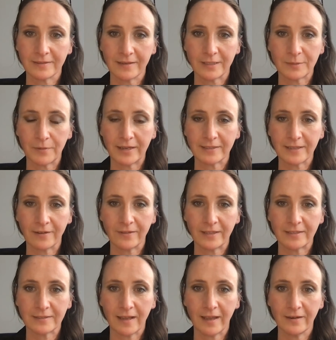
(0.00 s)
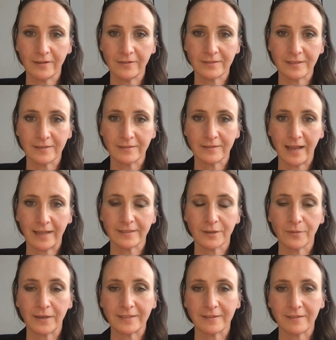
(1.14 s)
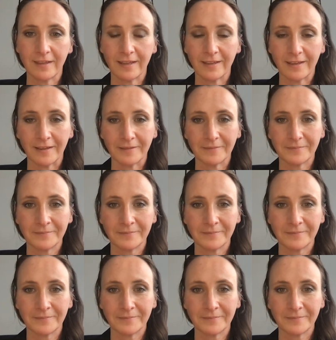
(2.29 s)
Let's break down these silos and antiquated thinking.